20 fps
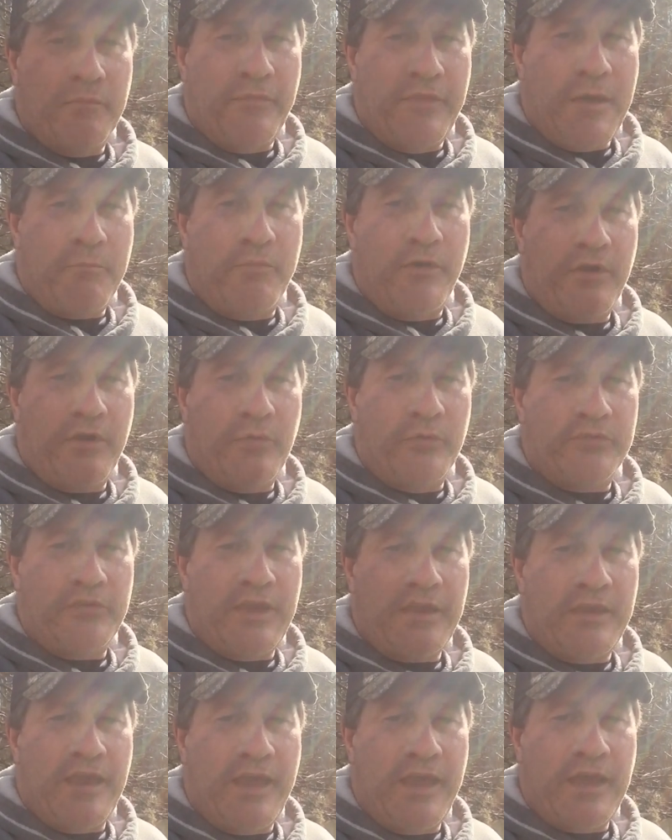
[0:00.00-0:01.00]
that buck was
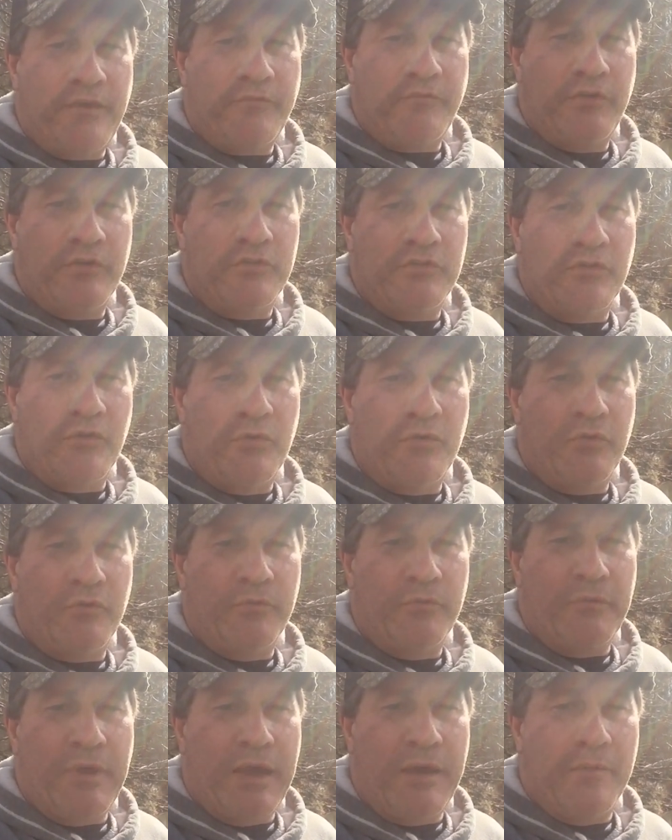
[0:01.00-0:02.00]
8.5 years
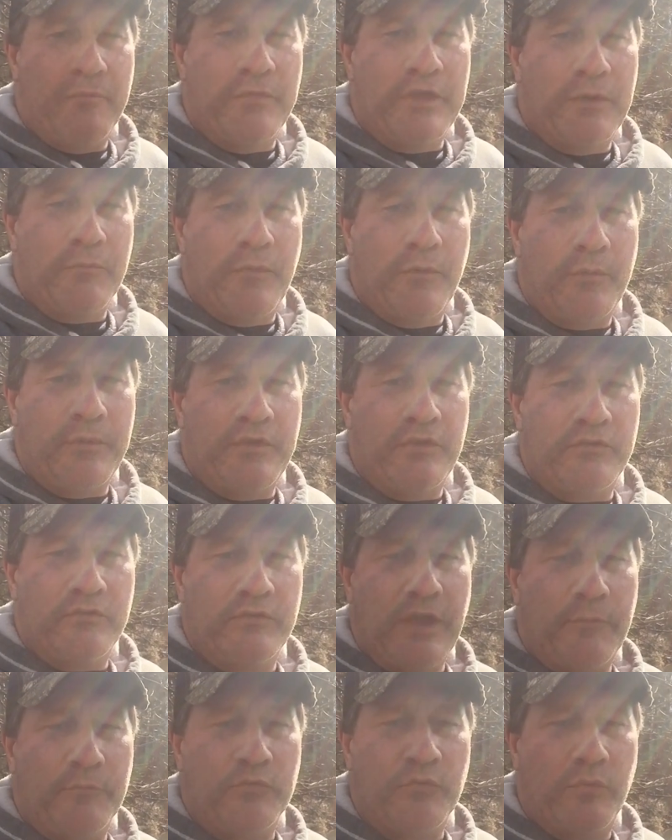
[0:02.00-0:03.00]
old. Minimum, his
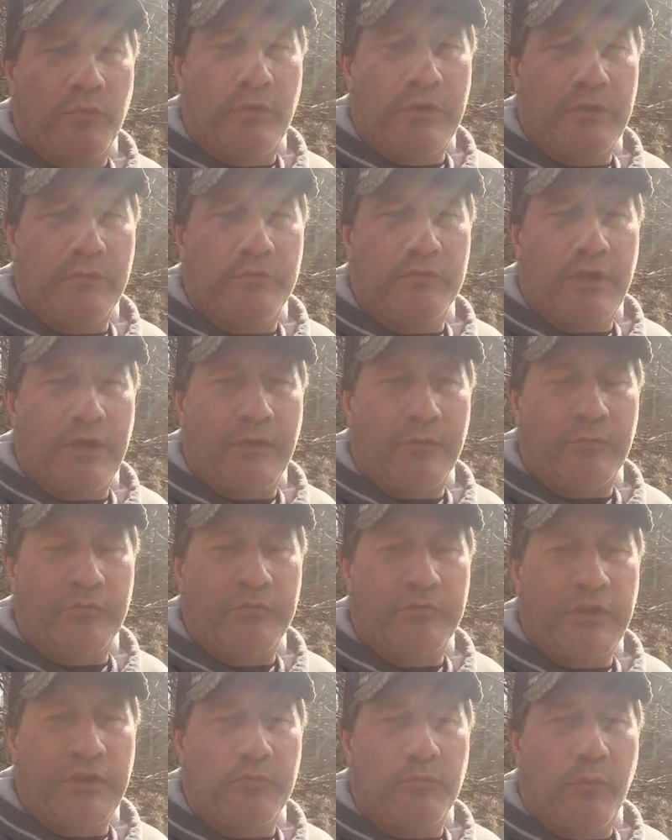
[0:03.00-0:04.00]

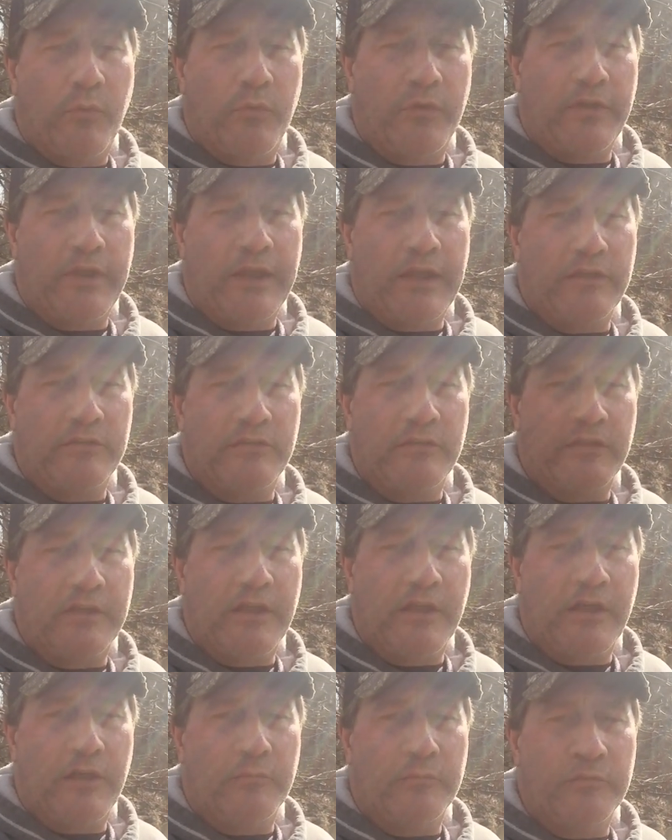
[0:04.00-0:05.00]
teeth were worn down to the
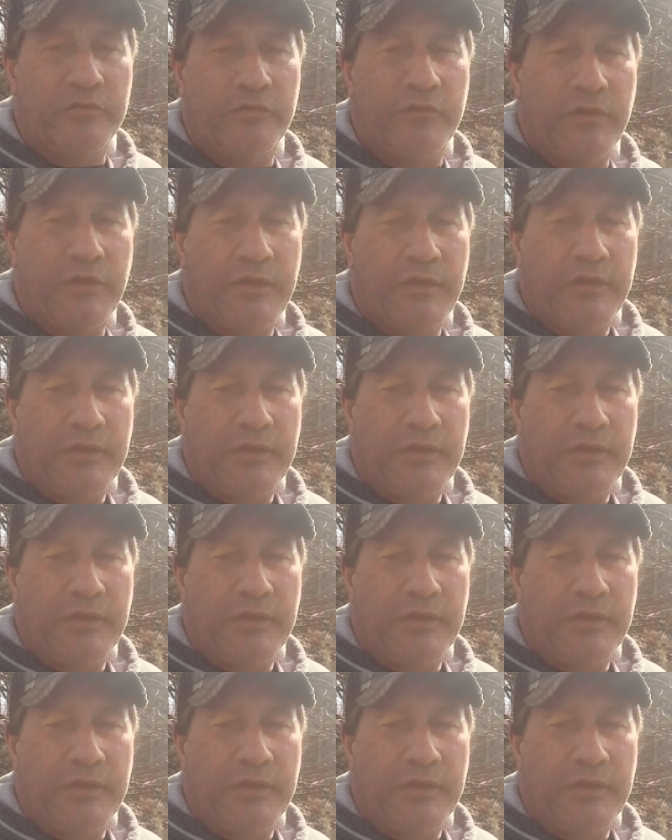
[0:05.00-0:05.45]
gums.